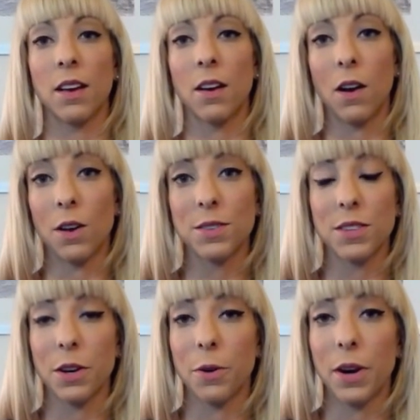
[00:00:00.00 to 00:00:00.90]

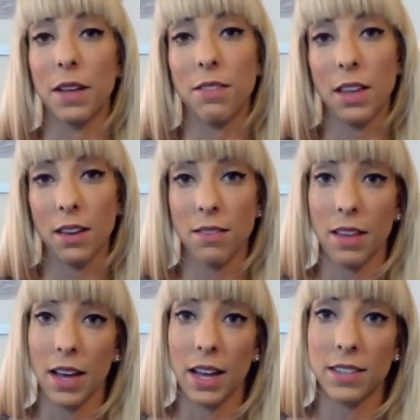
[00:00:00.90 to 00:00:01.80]
Also, I think
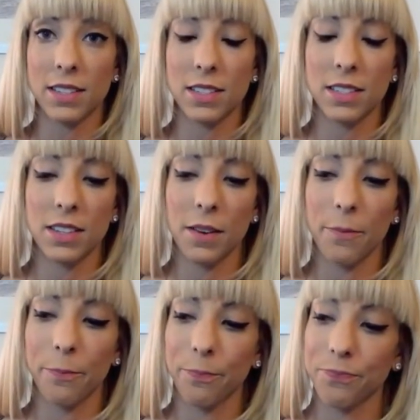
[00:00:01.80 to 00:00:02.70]
that
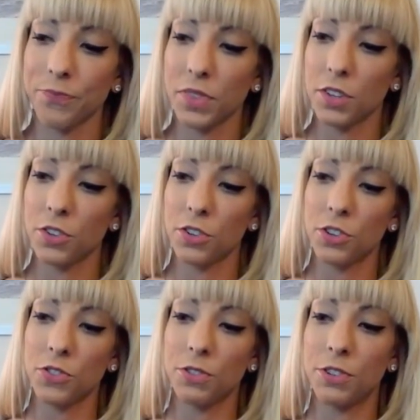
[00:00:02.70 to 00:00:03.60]

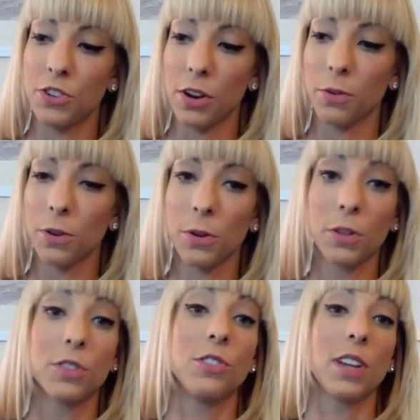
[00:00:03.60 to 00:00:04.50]
just
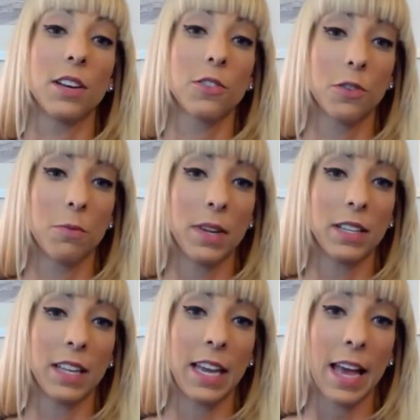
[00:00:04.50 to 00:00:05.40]
general
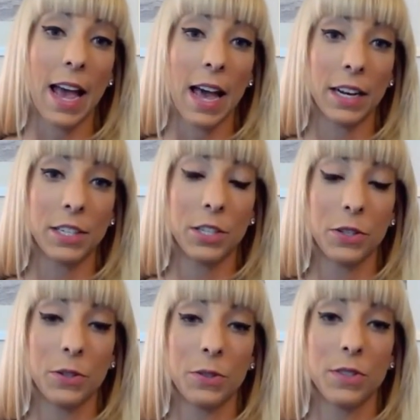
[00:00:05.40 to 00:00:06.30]
gentlemanly
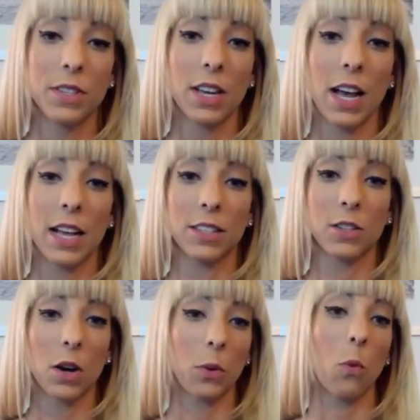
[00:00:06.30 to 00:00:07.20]
attitudes has
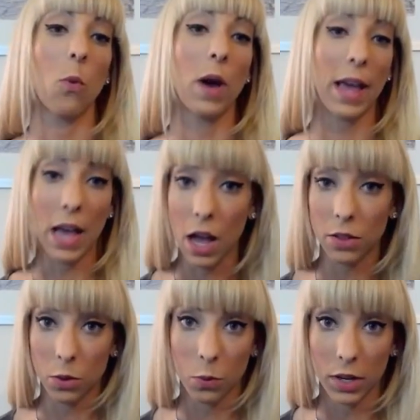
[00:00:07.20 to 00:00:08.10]
gone way out
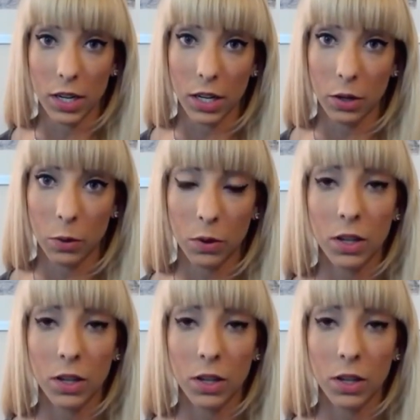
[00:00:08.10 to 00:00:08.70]
the window.